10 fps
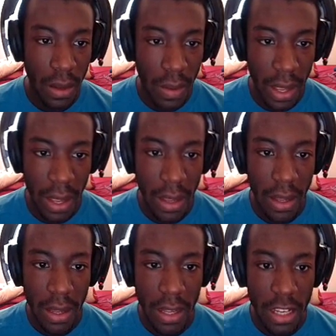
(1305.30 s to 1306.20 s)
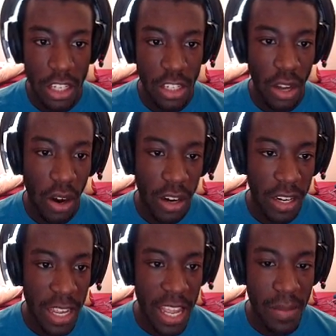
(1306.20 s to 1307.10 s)
Okay, it's just hard
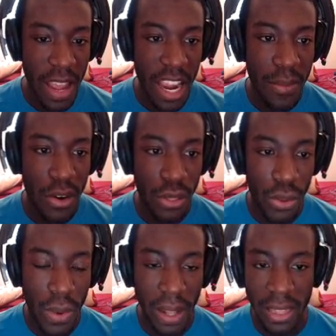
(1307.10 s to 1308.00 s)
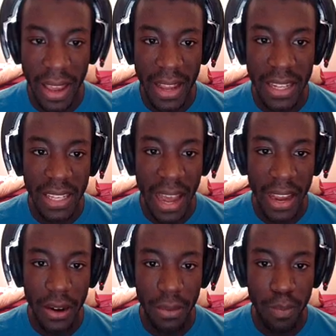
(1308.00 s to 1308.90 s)
to keep hammer throughout that
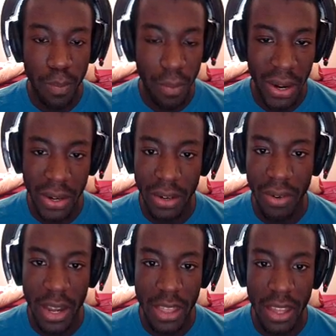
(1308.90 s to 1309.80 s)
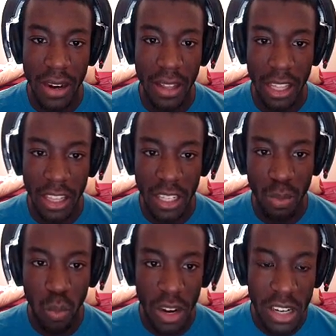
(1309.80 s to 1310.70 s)
entire part right there. Like this
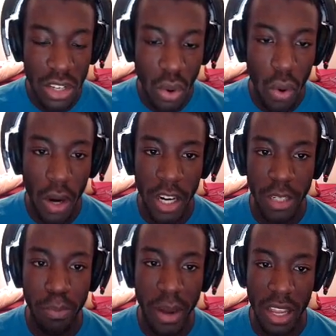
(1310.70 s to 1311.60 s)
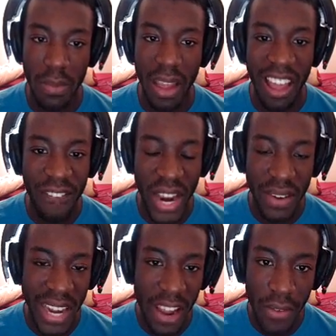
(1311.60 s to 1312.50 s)
one door is bugging me. I
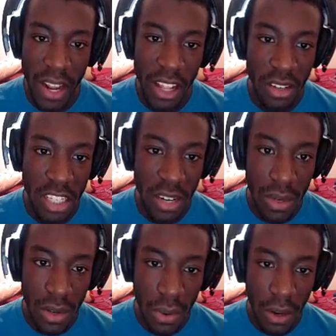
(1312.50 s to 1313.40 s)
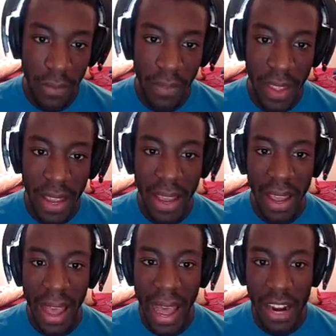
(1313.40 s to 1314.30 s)
found every other secret door.
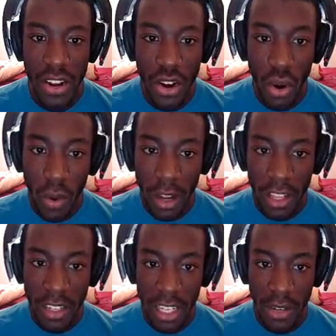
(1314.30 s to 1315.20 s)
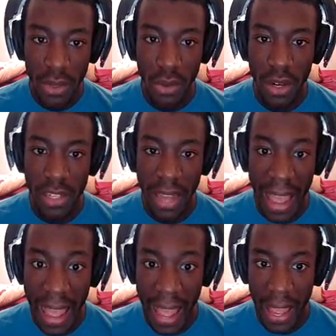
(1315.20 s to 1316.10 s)
I know where this secret door is
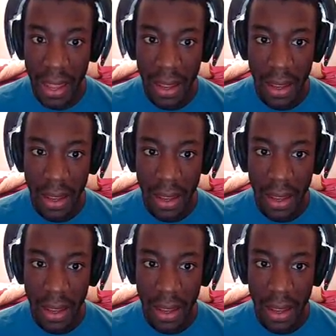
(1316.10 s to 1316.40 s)
at.